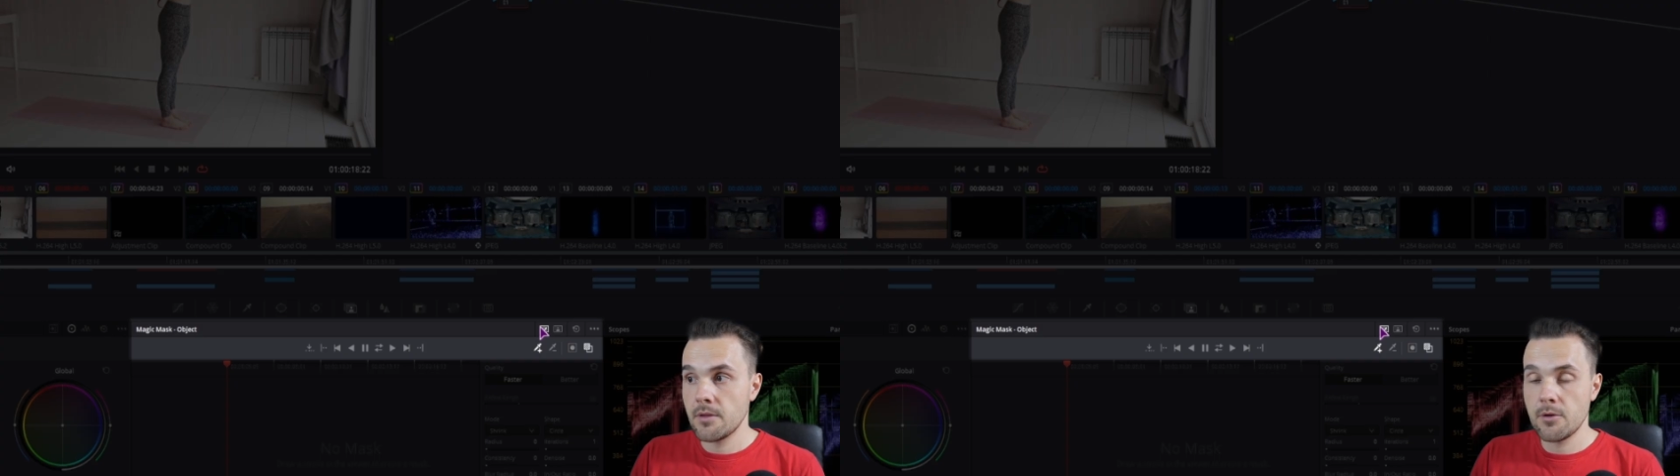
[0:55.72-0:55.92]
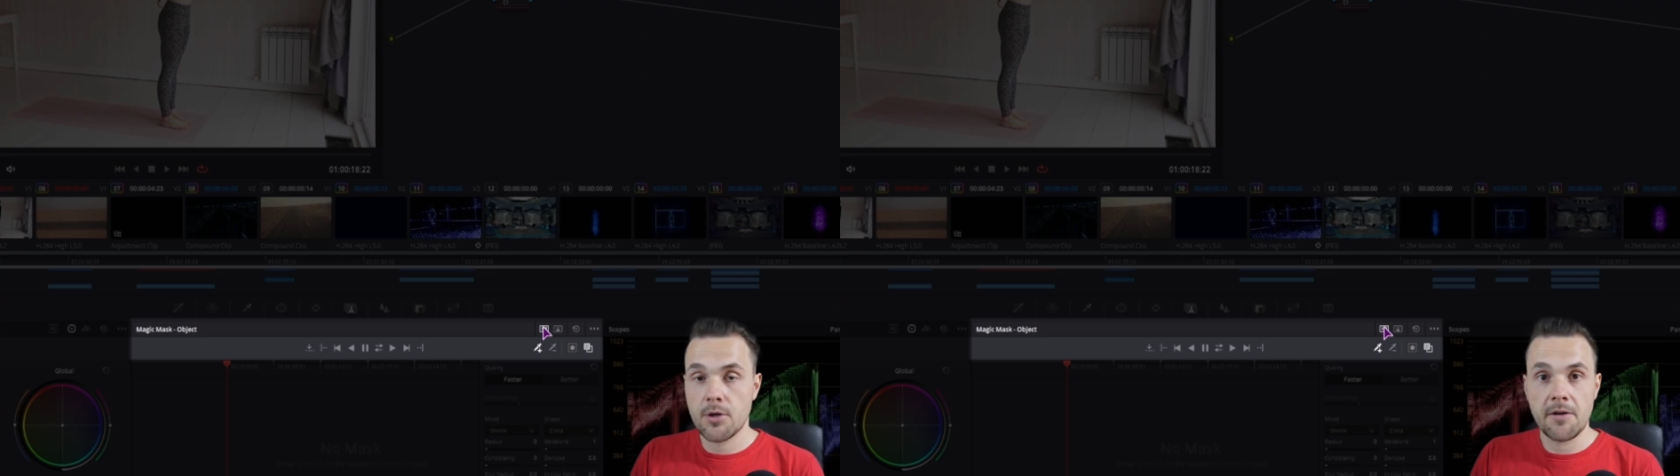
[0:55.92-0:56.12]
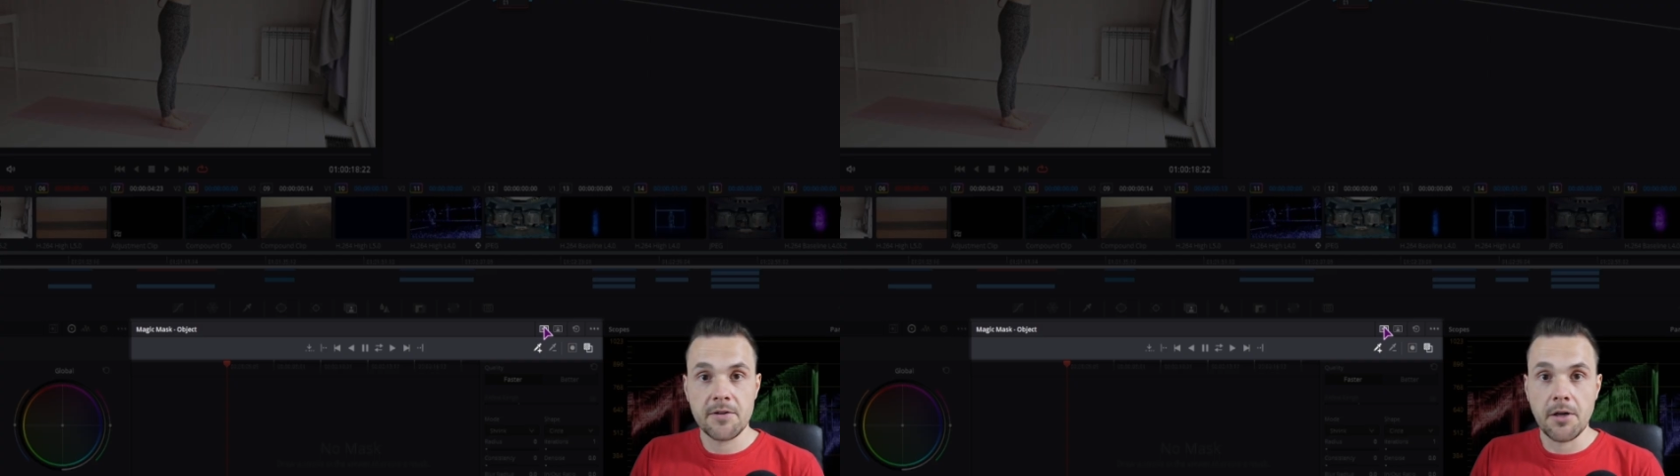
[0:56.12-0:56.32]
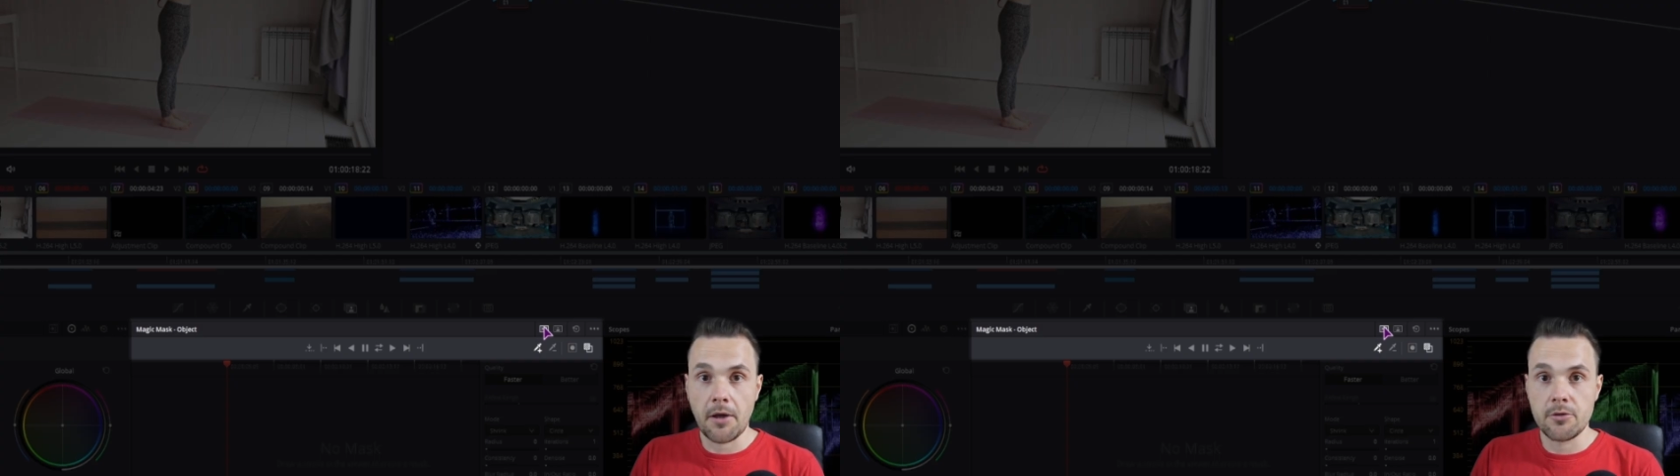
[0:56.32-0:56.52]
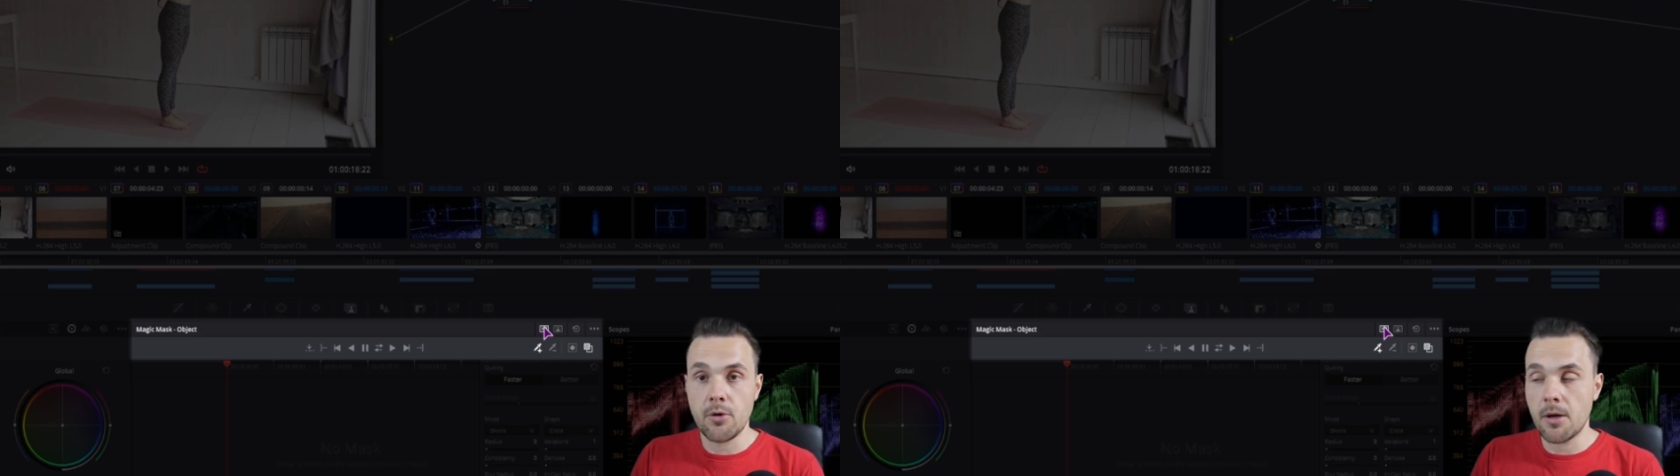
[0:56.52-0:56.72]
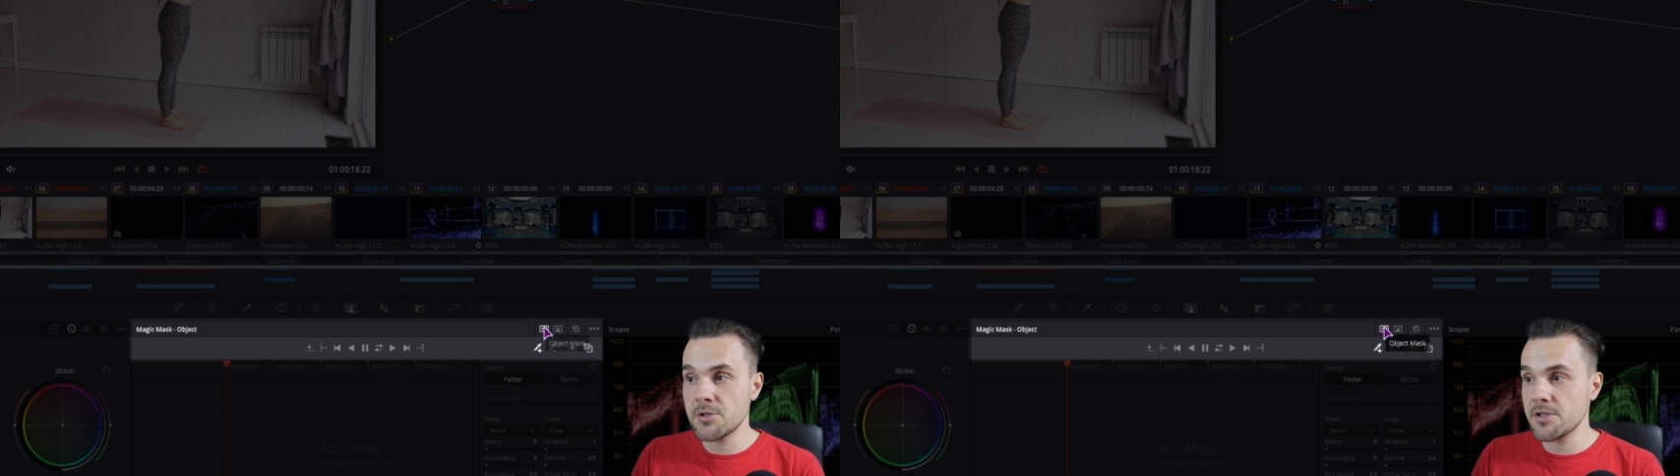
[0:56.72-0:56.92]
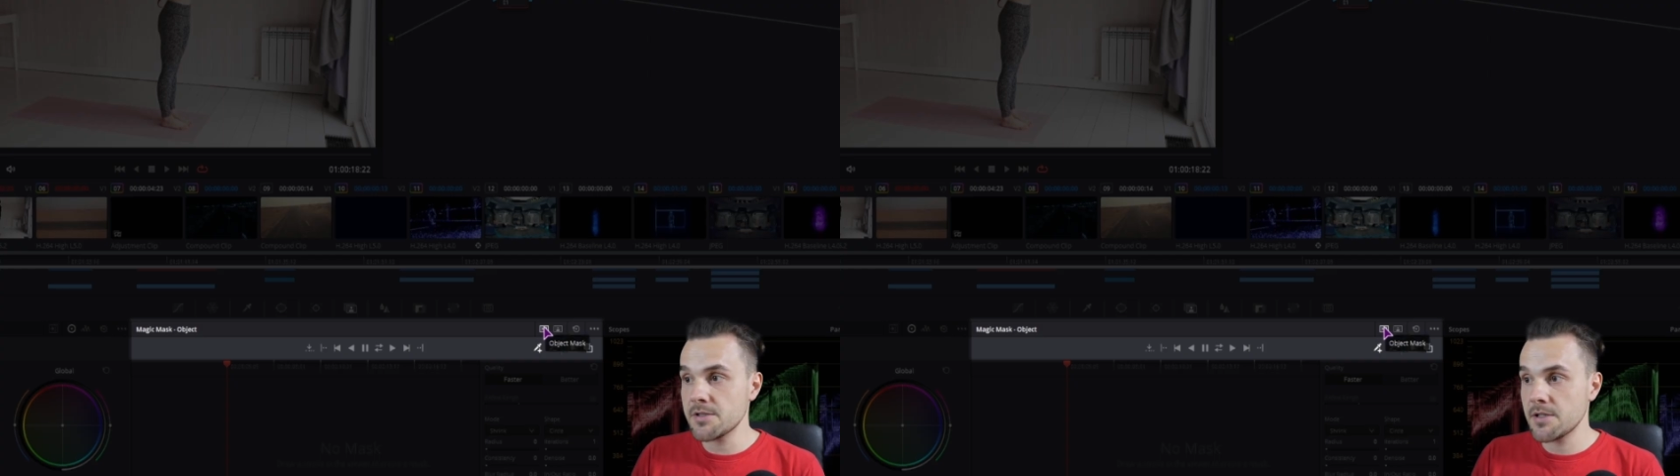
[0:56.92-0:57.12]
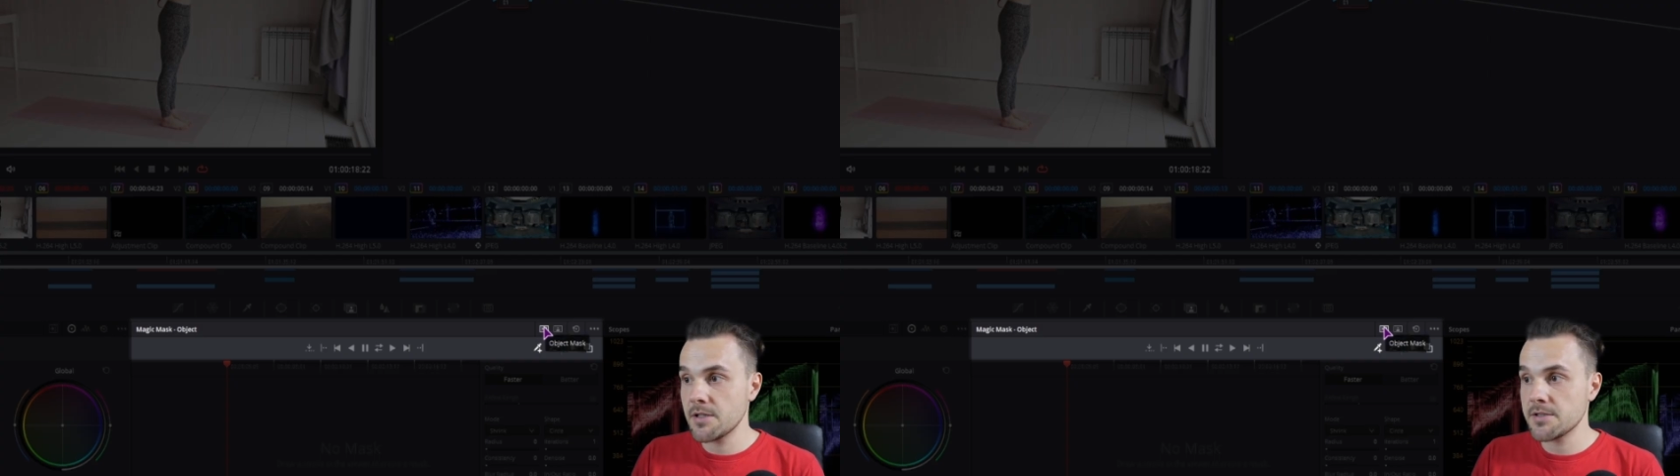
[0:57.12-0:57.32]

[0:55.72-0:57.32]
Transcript: you have here two options,